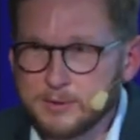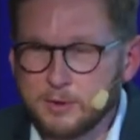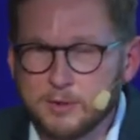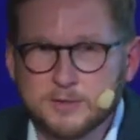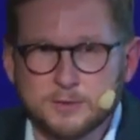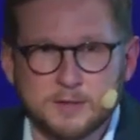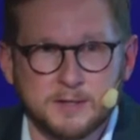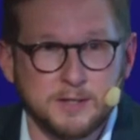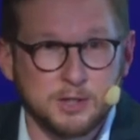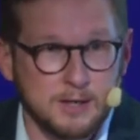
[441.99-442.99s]
but also
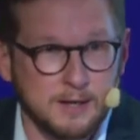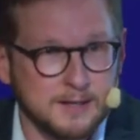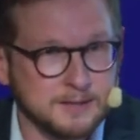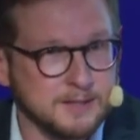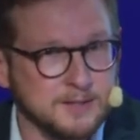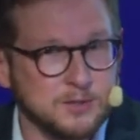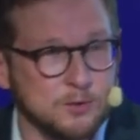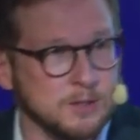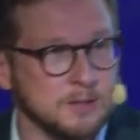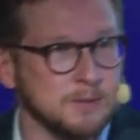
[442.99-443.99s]
the digital art
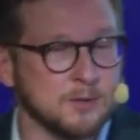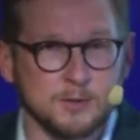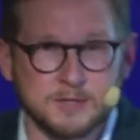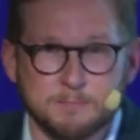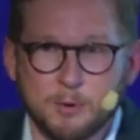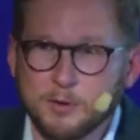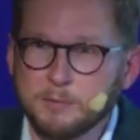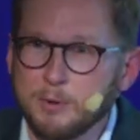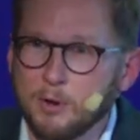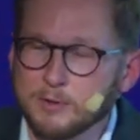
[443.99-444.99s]
history because
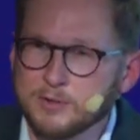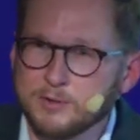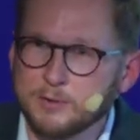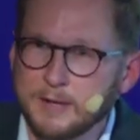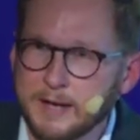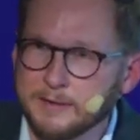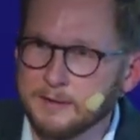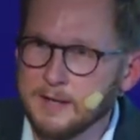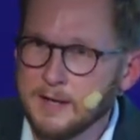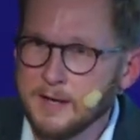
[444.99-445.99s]
both belongs
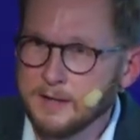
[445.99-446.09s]
together.